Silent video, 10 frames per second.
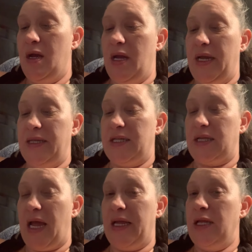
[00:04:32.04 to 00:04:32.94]
He said
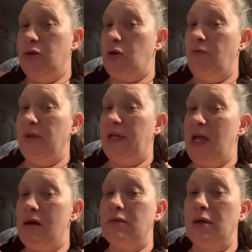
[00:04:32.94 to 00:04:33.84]
I can use over the
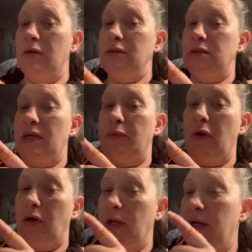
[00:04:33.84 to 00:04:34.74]
counter
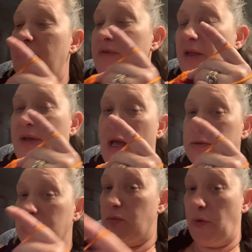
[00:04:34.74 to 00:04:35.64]
temporarily if nothing else
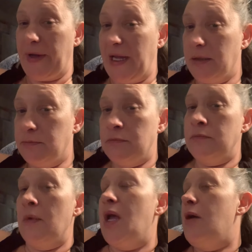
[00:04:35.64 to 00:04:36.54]
is working,
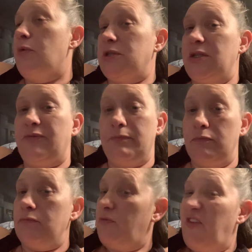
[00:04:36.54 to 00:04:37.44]
which is
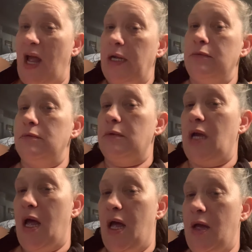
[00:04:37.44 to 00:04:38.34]
fine.
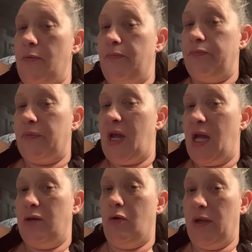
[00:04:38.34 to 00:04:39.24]
I
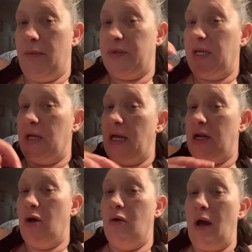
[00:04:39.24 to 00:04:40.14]
told him, like, I
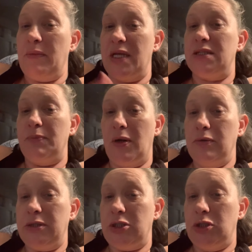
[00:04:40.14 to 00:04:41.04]
know I'm not
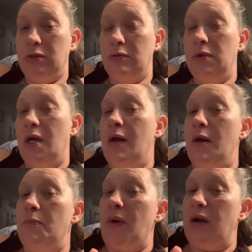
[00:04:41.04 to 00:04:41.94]
supposed to,
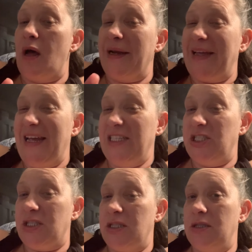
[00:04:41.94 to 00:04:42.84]
but on
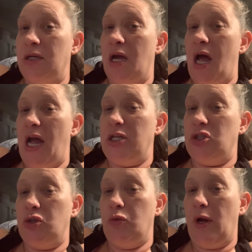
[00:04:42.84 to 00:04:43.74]
occasion I
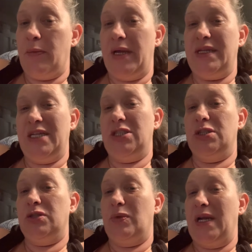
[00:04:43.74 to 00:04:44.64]
do wear my
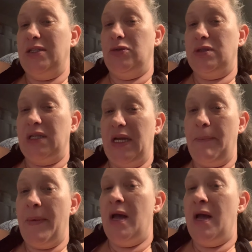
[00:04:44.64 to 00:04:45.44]
dentures when I do sleep,